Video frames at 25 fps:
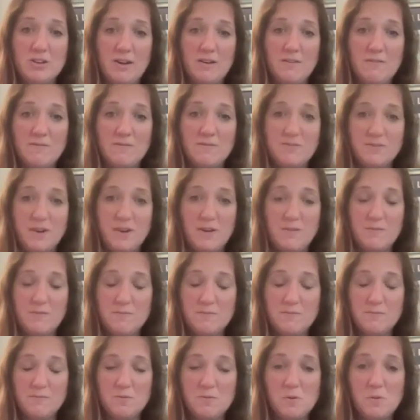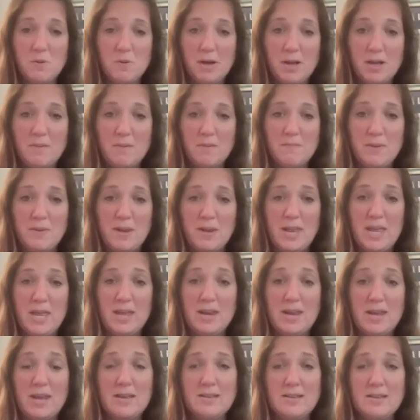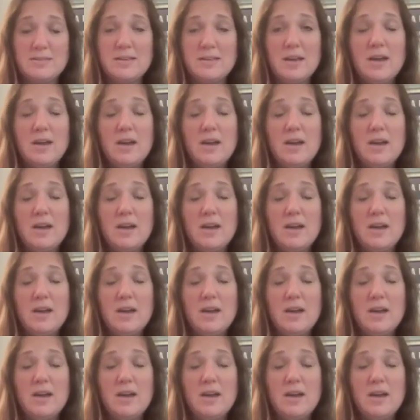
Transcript: of what company it is.